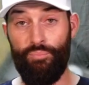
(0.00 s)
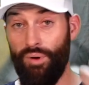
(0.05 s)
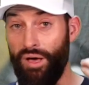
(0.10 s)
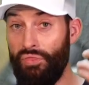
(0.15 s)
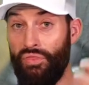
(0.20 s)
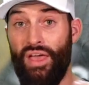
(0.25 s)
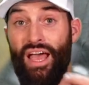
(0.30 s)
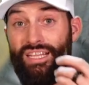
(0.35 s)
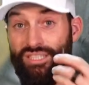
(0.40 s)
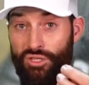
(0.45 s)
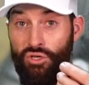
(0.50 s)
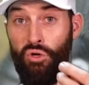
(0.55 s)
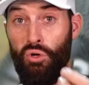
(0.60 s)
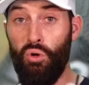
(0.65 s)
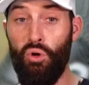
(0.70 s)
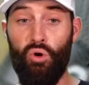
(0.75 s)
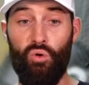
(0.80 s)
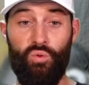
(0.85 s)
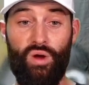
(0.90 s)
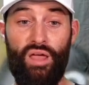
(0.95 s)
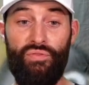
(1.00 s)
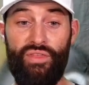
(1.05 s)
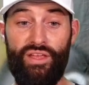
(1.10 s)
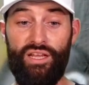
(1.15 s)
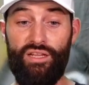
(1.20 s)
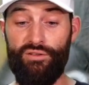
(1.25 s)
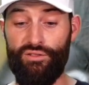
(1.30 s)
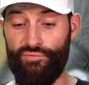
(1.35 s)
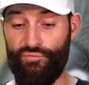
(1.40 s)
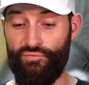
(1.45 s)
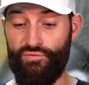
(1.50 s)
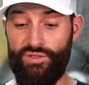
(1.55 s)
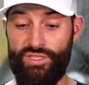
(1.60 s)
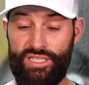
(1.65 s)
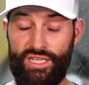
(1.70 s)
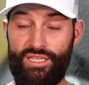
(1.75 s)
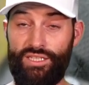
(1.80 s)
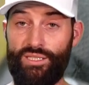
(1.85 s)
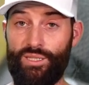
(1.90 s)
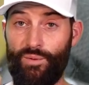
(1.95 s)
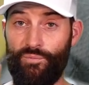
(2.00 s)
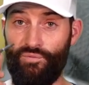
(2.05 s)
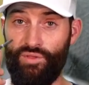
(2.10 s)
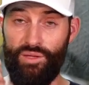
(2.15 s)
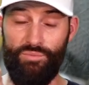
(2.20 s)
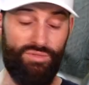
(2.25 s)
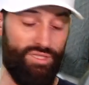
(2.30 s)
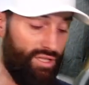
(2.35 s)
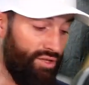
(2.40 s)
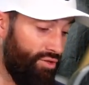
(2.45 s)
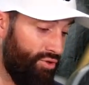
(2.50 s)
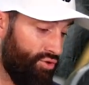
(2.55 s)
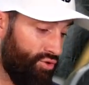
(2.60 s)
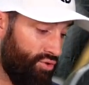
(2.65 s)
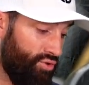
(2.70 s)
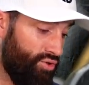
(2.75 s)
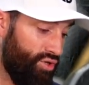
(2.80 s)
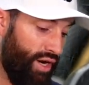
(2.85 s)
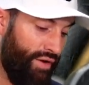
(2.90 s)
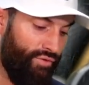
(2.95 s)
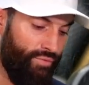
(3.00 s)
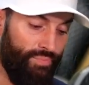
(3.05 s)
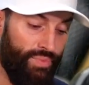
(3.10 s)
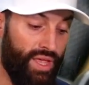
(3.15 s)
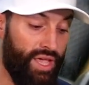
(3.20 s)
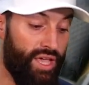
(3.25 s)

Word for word: But that's cool, right? They didn't send some flimsy little screwdriver